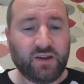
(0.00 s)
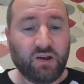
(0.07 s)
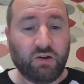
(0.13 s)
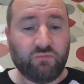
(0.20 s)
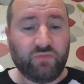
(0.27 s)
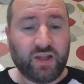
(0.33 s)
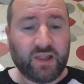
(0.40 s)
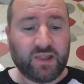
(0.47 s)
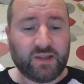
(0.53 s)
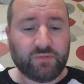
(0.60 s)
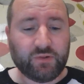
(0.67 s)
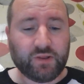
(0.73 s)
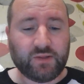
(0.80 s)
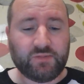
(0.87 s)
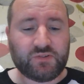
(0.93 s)
on that level.
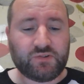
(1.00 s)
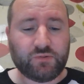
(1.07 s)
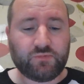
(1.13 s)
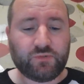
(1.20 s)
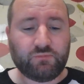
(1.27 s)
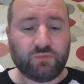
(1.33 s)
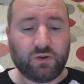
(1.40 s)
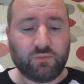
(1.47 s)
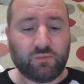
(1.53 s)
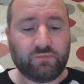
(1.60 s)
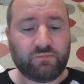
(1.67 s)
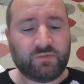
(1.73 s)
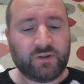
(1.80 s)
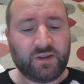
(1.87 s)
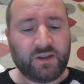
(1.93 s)
Like, there's nothing wrong
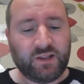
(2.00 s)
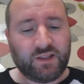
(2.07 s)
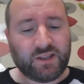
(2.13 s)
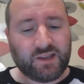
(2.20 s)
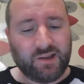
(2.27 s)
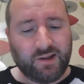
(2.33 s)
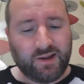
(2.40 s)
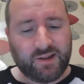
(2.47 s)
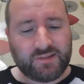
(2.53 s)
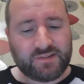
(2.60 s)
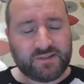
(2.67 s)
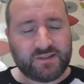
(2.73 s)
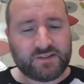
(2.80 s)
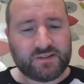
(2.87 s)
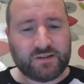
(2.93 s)
with the
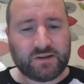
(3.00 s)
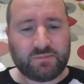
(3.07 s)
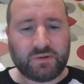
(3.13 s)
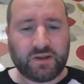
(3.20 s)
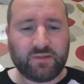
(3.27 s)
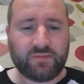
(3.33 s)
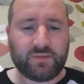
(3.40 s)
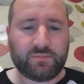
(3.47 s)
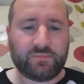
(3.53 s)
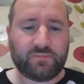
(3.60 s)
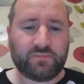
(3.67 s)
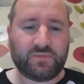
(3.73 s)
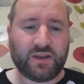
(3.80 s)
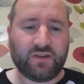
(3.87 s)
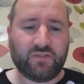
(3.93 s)
cast, it's not about the
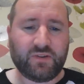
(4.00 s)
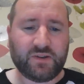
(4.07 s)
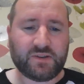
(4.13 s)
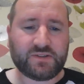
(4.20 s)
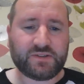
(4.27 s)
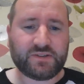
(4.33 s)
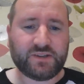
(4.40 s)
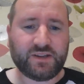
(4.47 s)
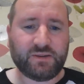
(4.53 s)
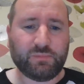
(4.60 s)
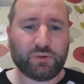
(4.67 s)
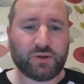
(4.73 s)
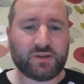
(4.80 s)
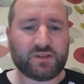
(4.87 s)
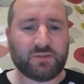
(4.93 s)
diversity,
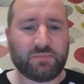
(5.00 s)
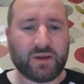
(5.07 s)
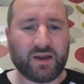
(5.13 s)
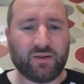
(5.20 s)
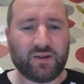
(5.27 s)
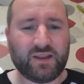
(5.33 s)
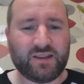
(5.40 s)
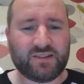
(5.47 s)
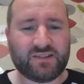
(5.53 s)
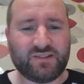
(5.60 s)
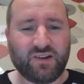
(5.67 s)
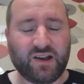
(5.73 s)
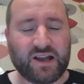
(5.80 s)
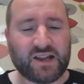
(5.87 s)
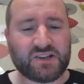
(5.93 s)
but it's about it's
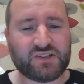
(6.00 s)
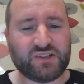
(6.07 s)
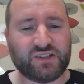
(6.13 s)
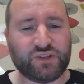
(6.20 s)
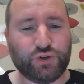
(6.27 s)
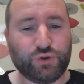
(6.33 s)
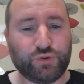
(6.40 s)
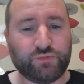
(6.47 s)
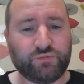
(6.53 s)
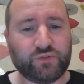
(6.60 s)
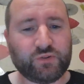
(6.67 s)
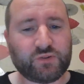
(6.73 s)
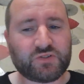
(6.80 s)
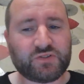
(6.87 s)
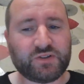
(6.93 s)
not actually good,
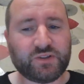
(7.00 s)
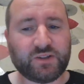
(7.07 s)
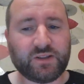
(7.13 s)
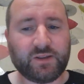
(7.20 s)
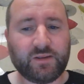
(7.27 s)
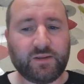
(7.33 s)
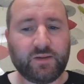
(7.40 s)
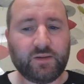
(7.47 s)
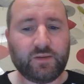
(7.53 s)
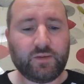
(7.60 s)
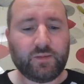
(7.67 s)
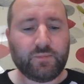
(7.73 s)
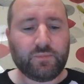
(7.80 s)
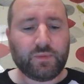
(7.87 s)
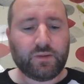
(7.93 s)
unfortunately.
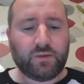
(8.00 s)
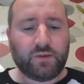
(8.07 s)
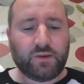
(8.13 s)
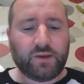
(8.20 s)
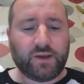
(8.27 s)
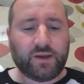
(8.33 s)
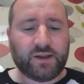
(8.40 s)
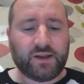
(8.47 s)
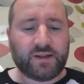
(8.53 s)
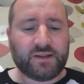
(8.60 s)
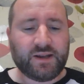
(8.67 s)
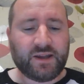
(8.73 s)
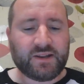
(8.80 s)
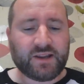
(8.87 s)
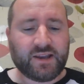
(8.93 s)

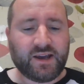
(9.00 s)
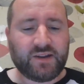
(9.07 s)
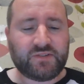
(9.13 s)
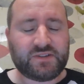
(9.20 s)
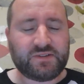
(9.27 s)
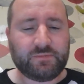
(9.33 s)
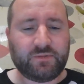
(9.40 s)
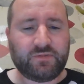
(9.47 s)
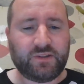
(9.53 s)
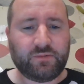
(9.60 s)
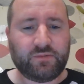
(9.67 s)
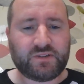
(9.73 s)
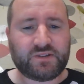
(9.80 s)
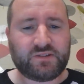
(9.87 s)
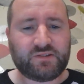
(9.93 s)
And a kind of a similar thing with
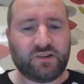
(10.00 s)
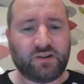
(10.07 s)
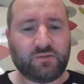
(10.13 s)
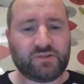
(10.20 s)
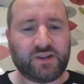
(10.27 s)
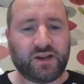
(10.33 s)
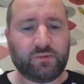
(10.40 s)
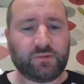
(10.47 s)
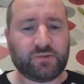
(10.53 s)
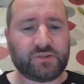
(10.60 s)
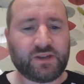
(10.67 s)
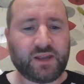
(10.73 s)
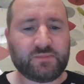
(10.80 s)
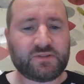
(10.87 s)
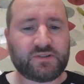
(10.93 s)
this Star Wars Outlaws
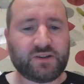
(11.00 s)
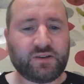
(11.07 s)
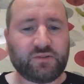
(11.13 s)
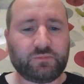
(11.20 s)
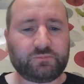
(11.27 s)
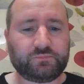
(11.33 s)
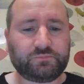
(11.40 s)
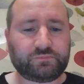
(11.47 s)
game. So